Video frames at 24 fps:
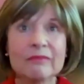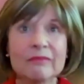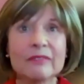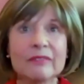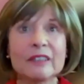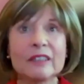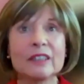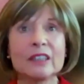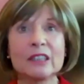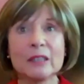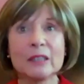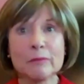
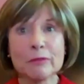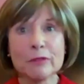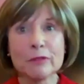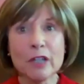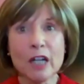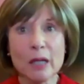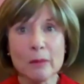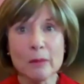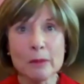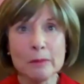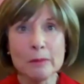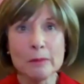some
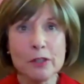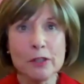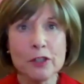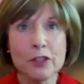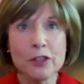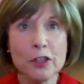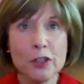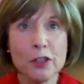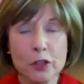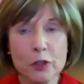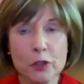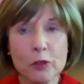problems
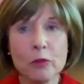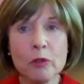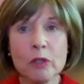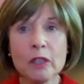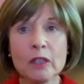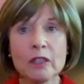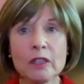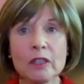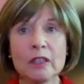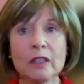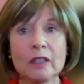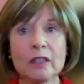too,
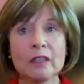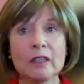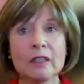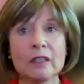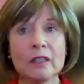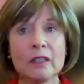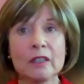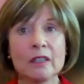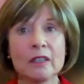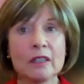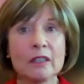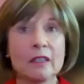
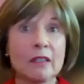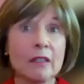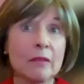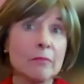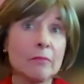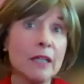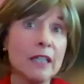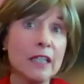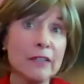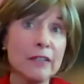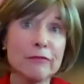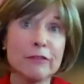
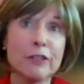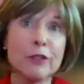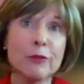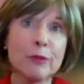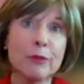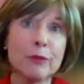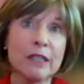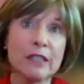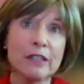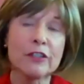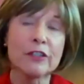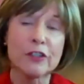many of which we
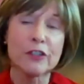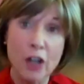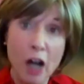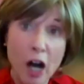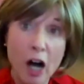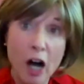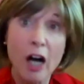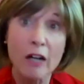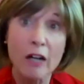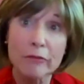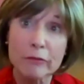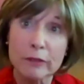can
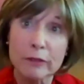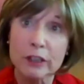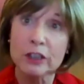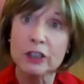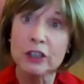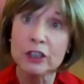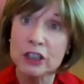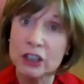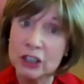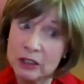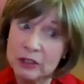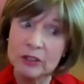solve, which
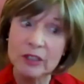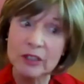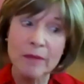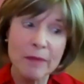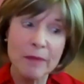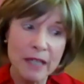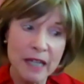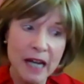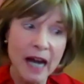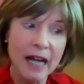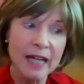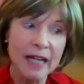is
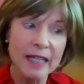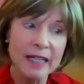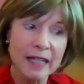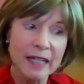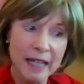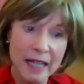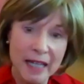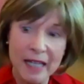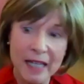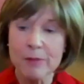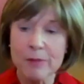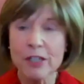something I
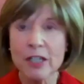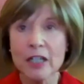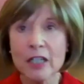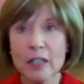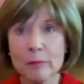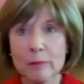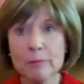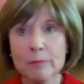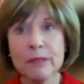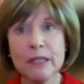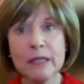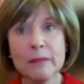aim to
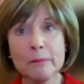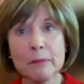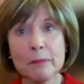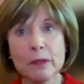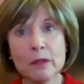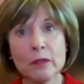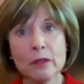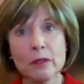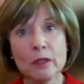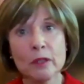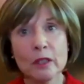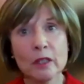help
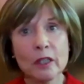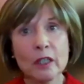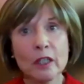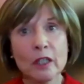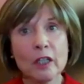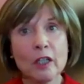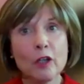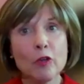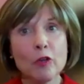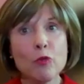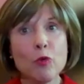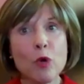people
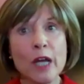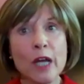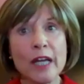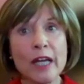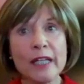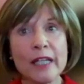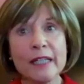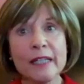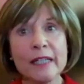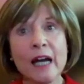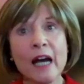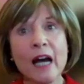
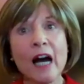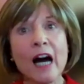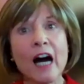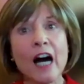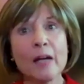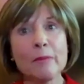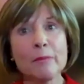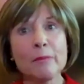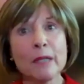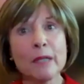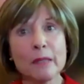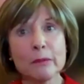when I
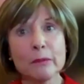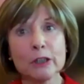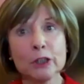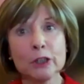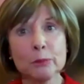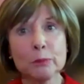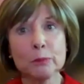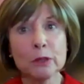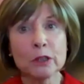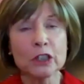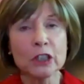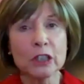publish
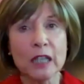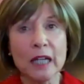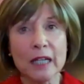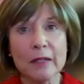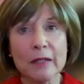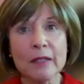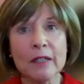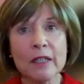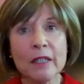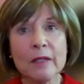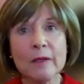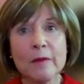books like
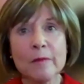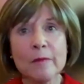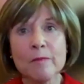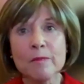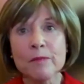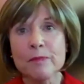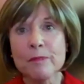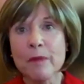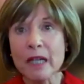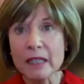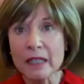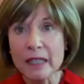
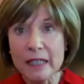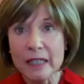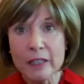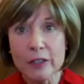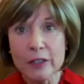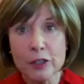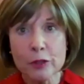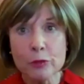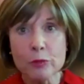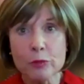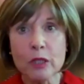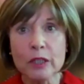my
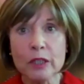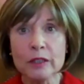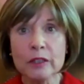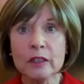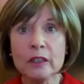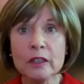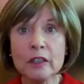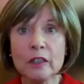latest one,